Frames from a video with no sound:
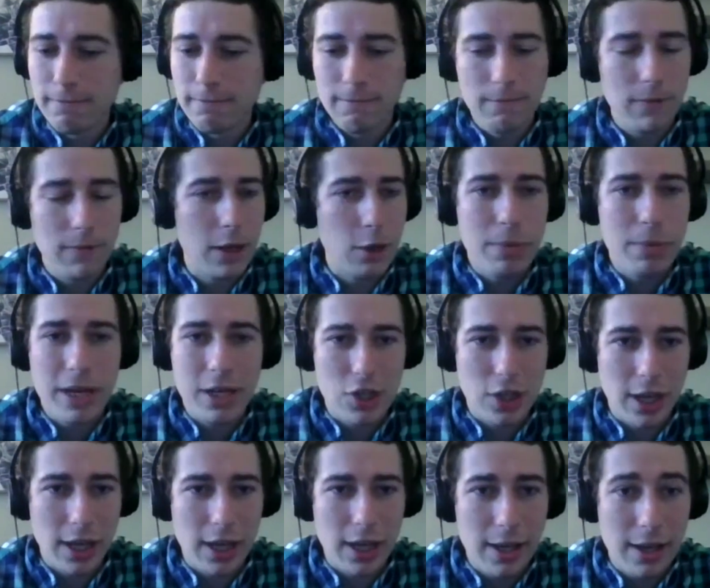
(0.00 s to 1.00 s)
they're pitching
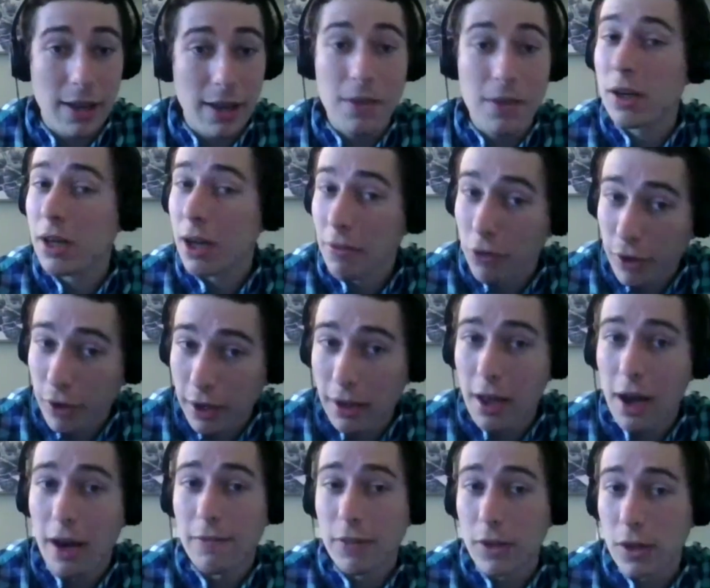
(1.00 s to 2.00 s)
it, and they're covering a
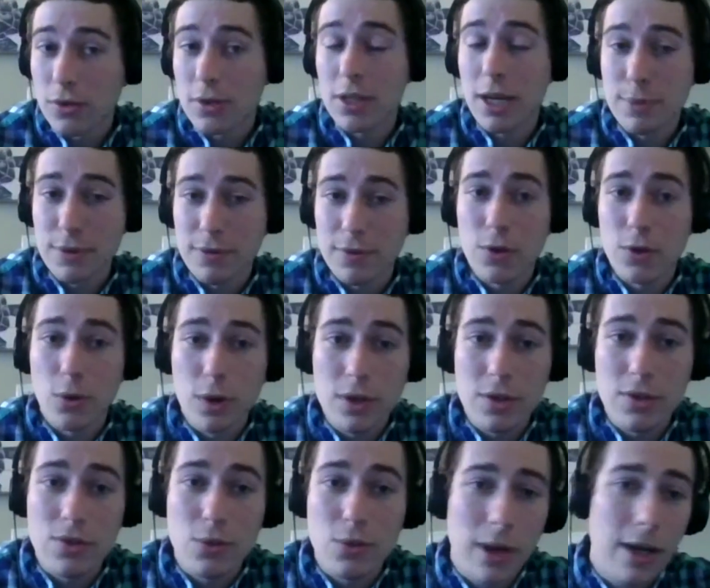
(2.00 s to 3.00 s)
lot of those types of
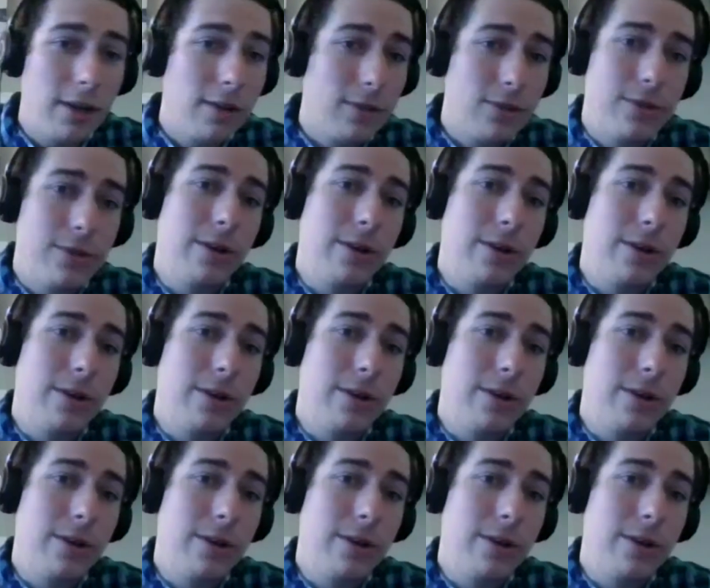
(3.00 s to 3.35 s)
stories as well.